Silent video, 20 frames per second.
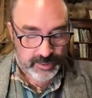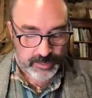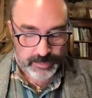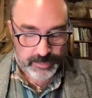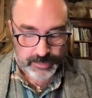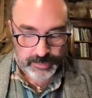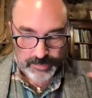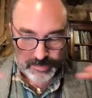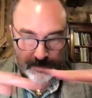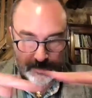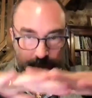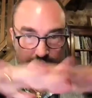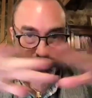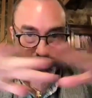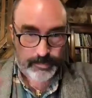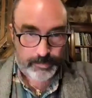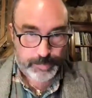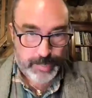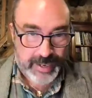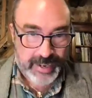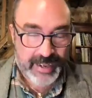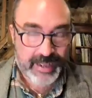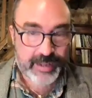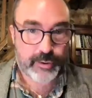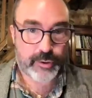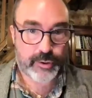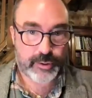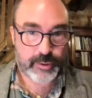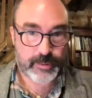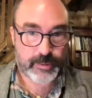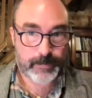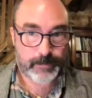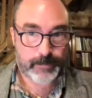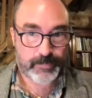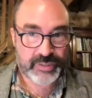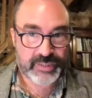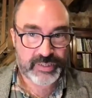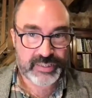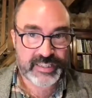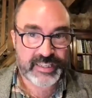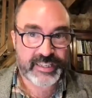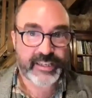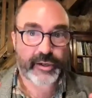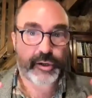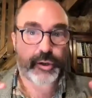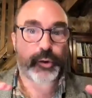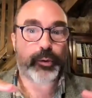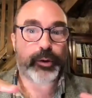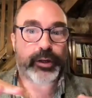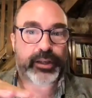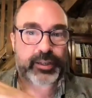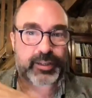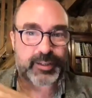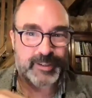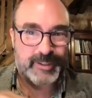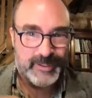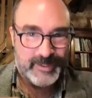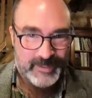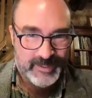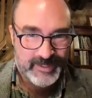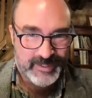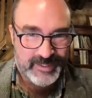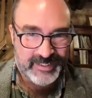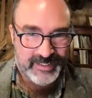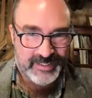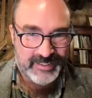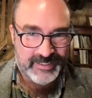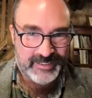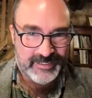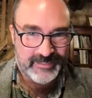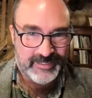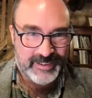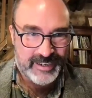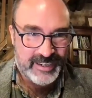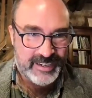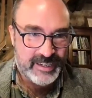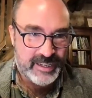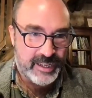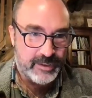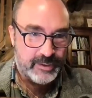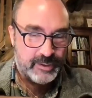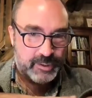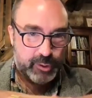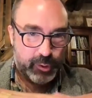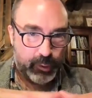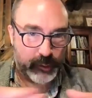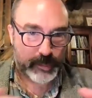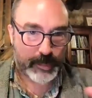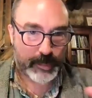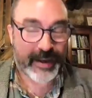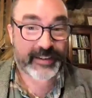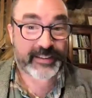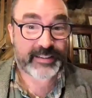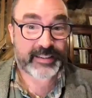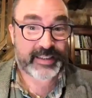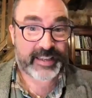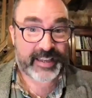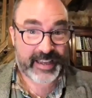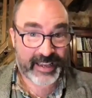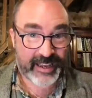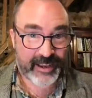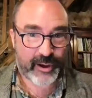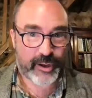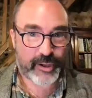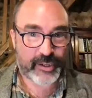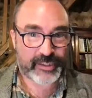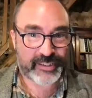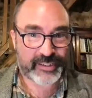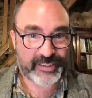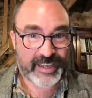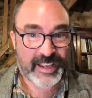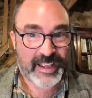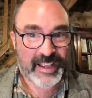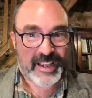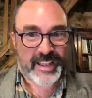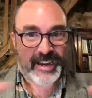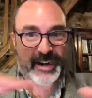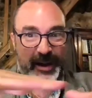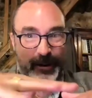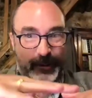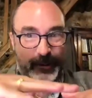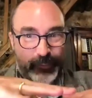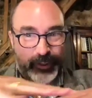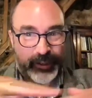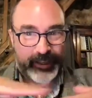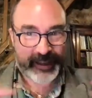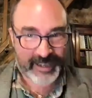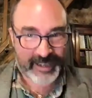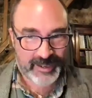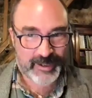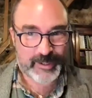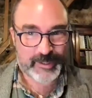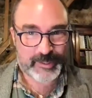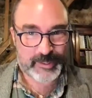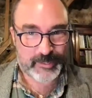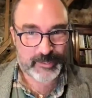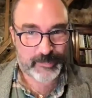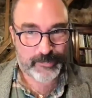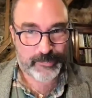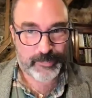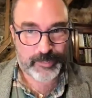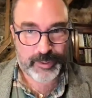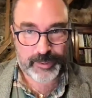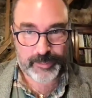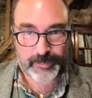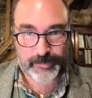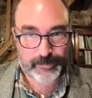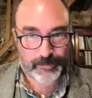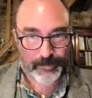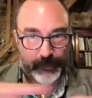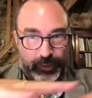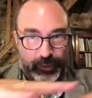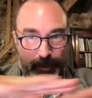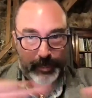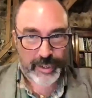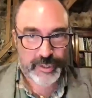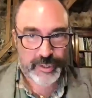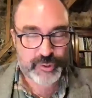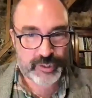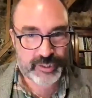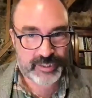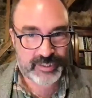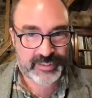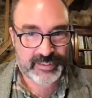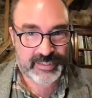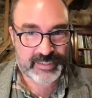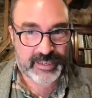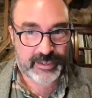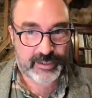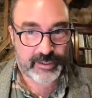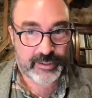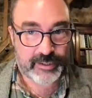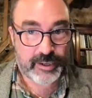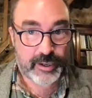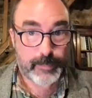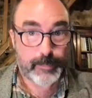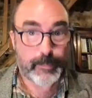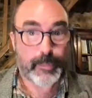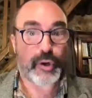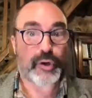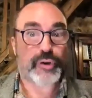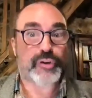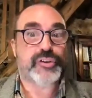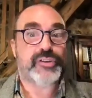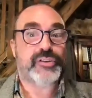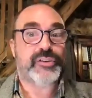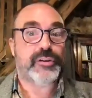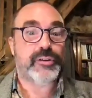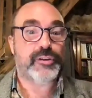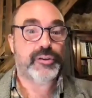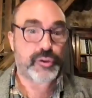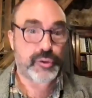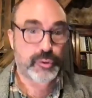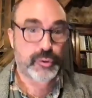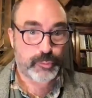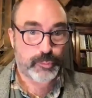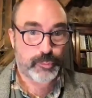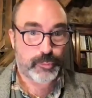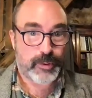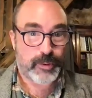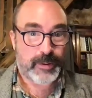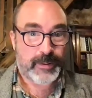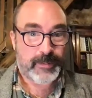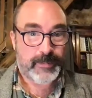the pattern decoheres, right? And it goes back to chaos. And out of the chaos of homogeneous sand emerges a new